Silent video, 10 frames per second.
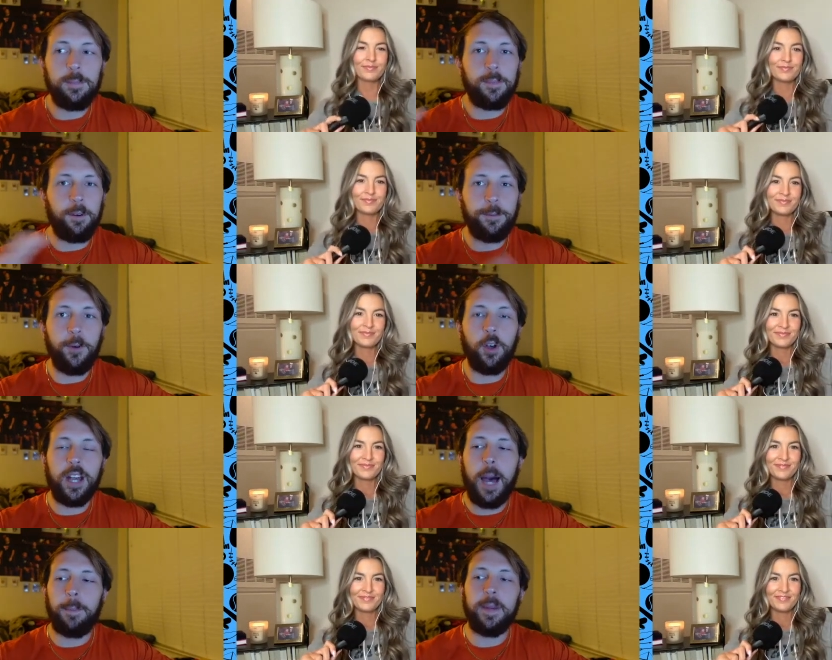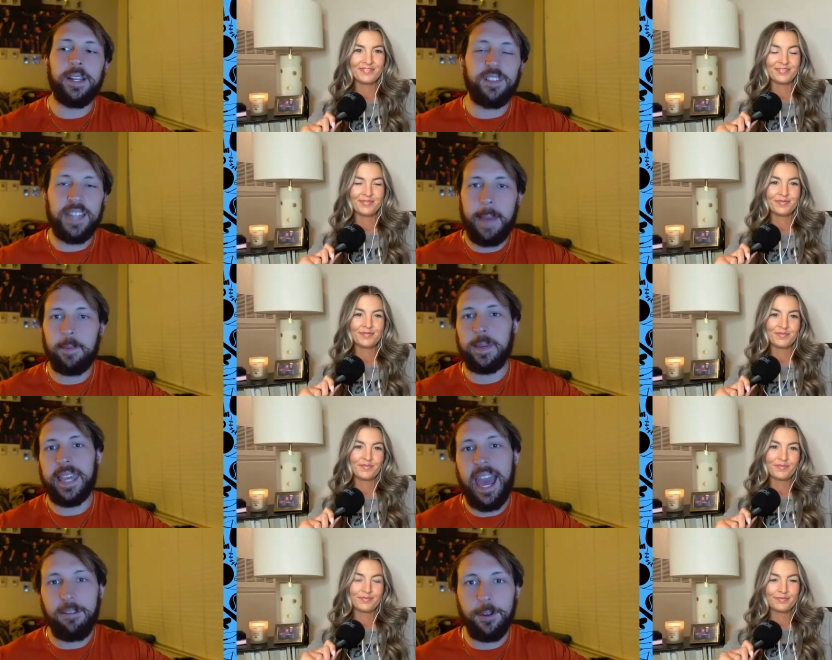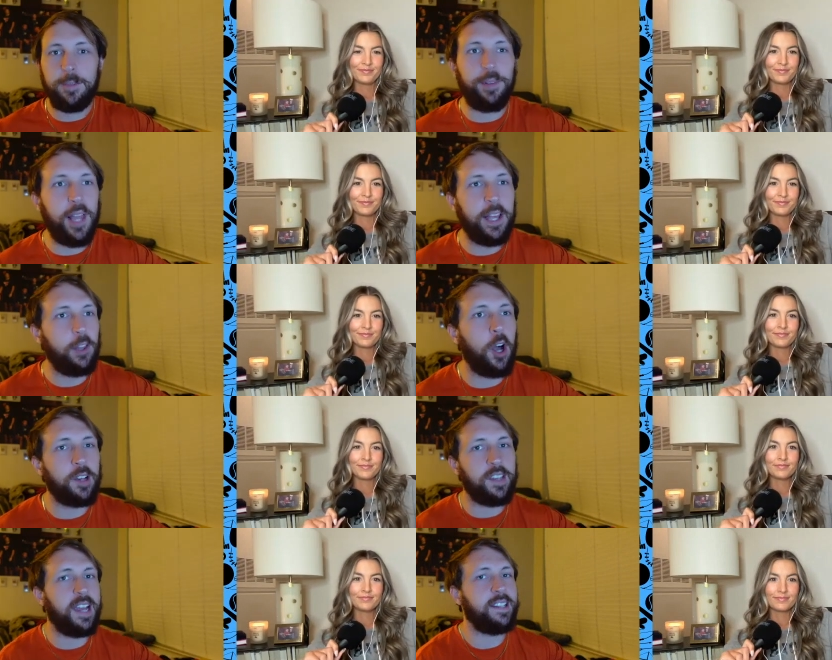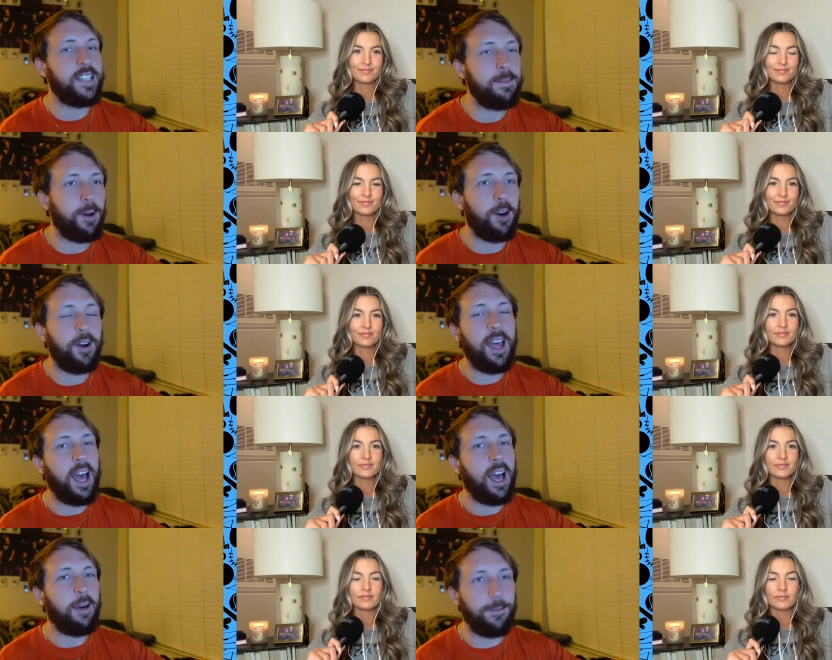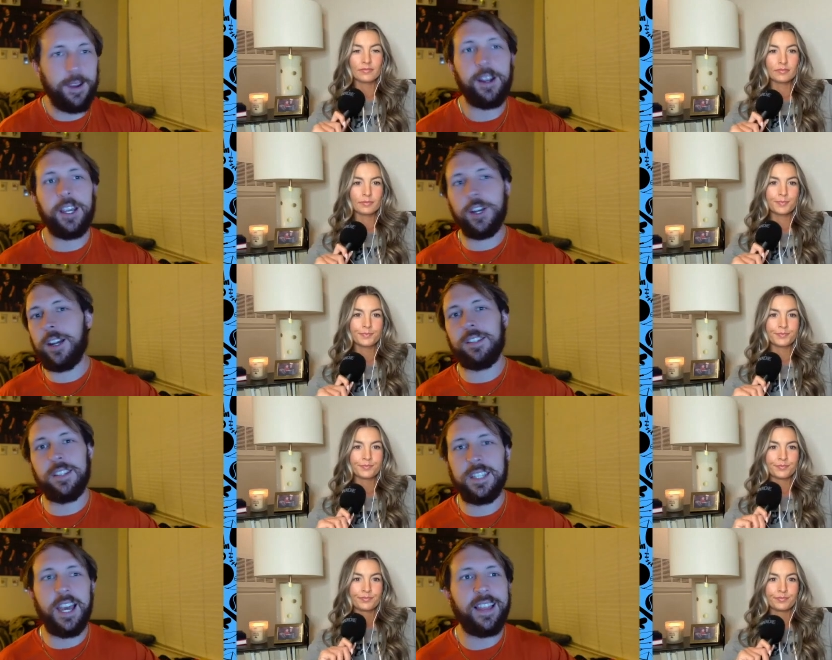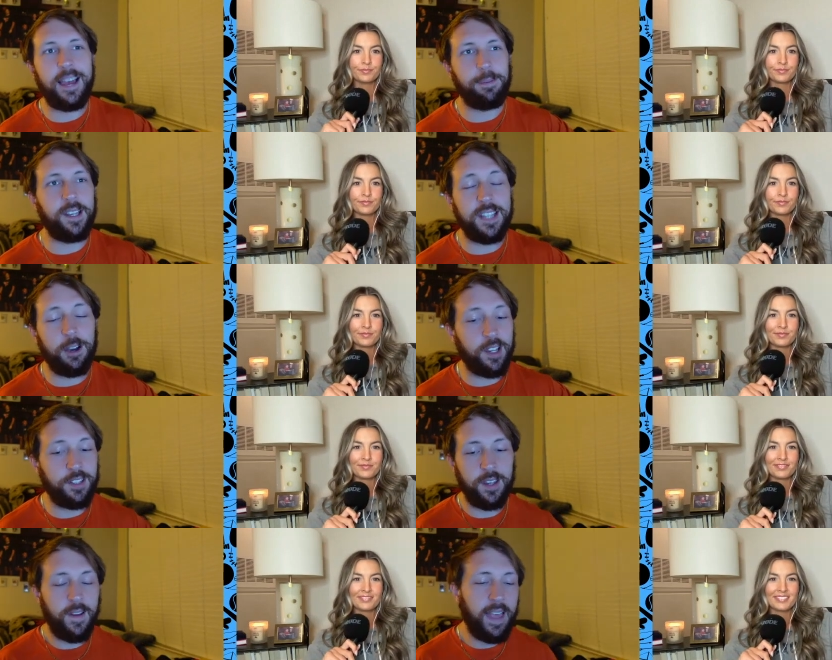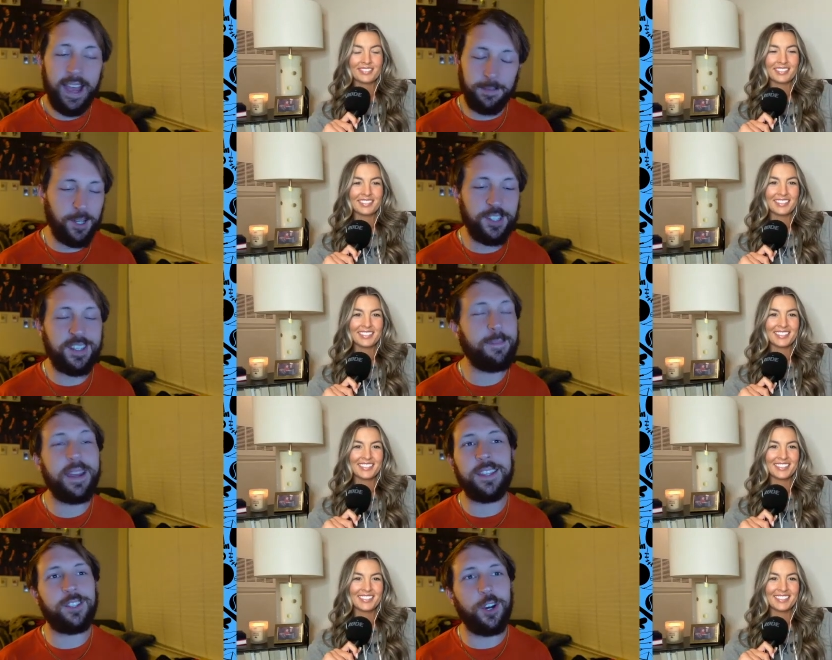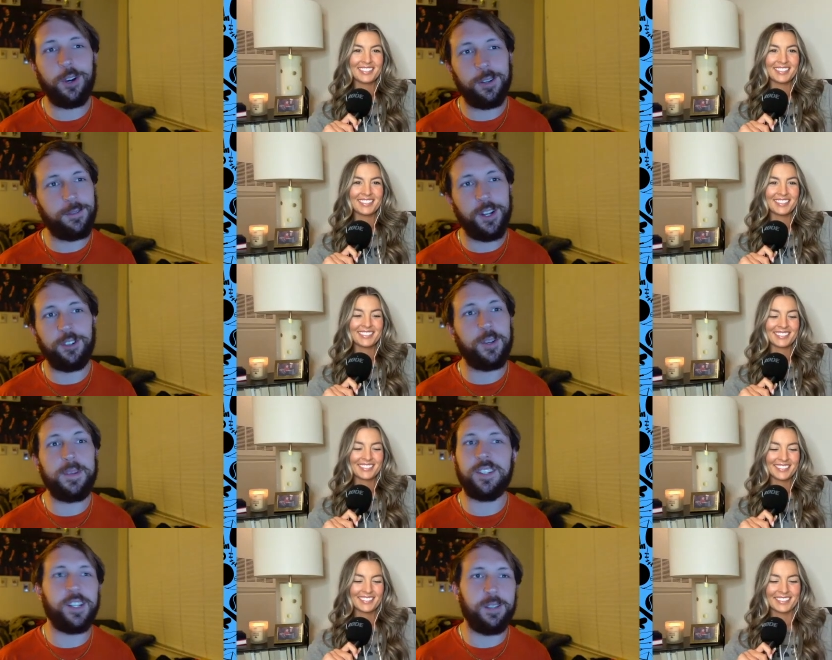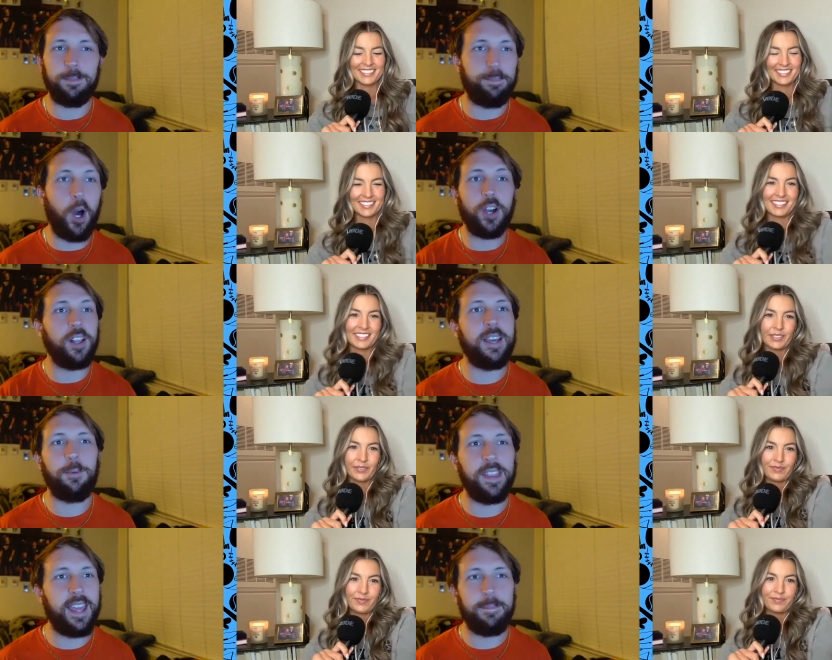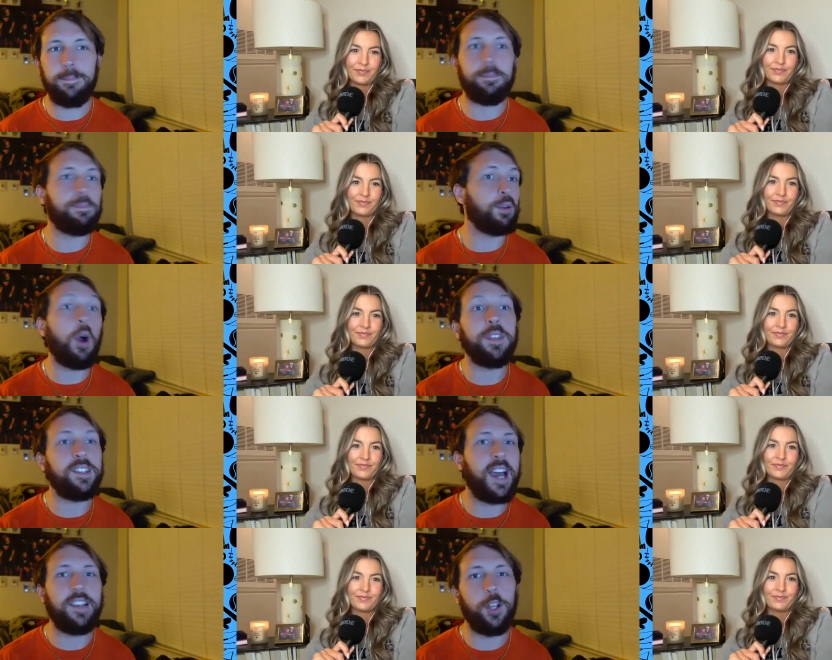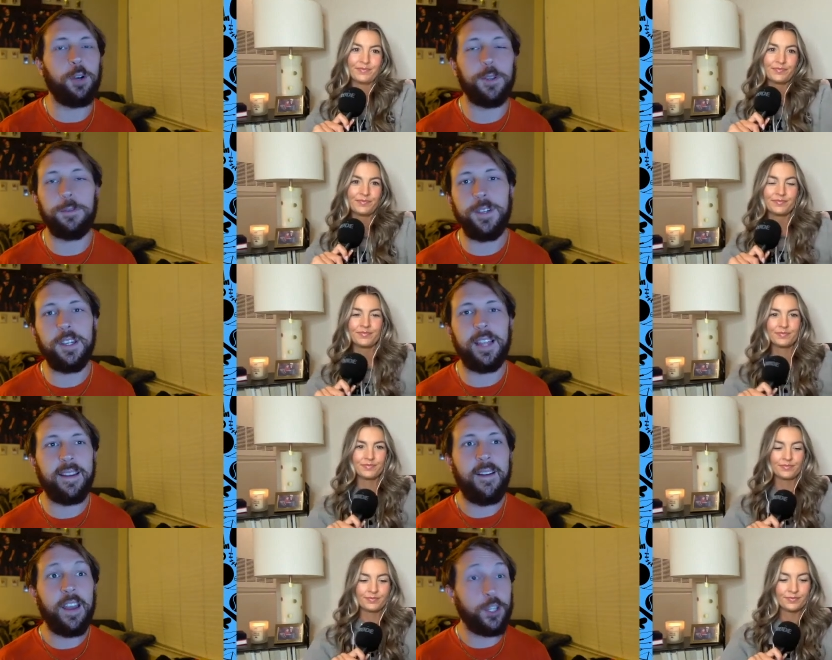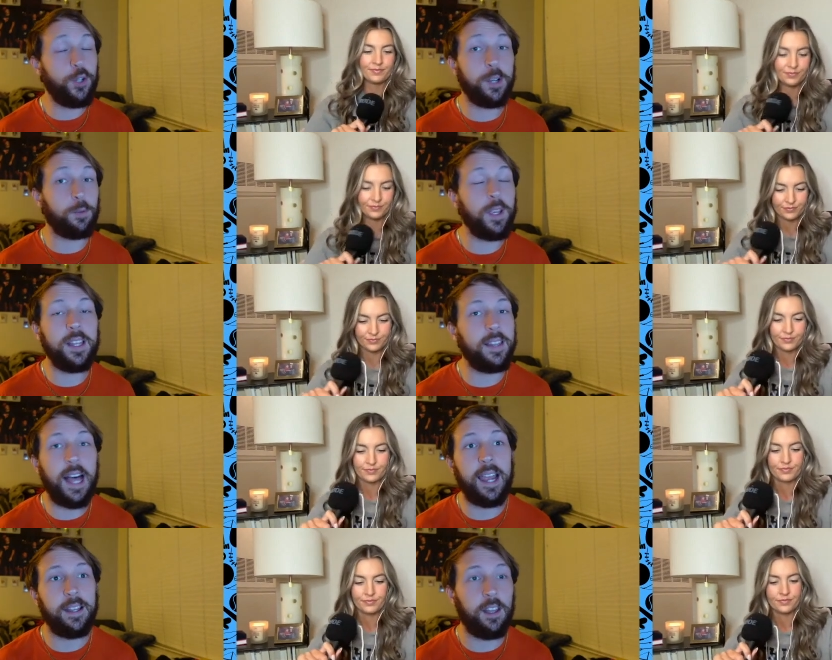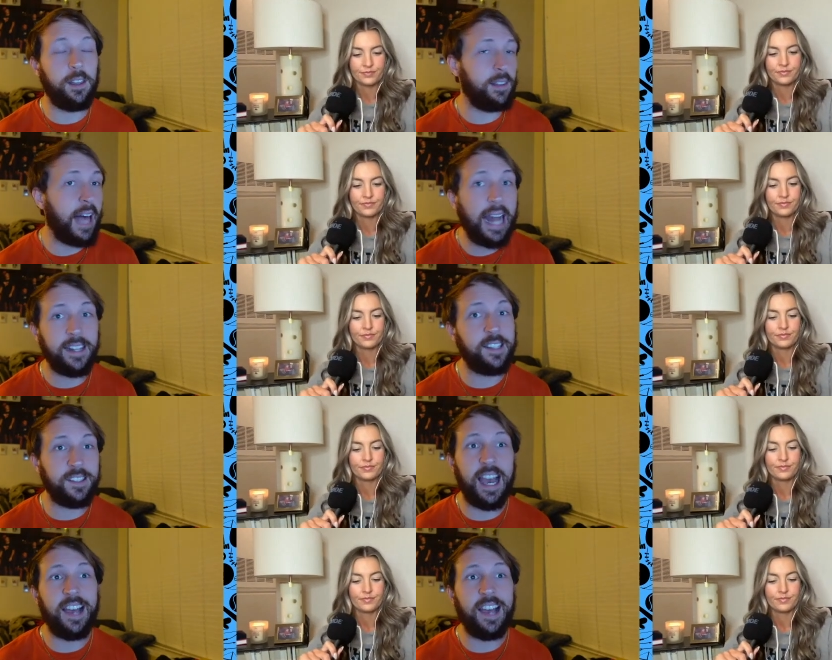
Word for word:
Speaker 1: a full complement of snaps McCaffrey play alongside Deebo. Very curious to see how that plays out cuz as much as I made the joke of, you know, Jimmy's going to bungle it when they throw these guys all over the field, like you can really line a lot of these guys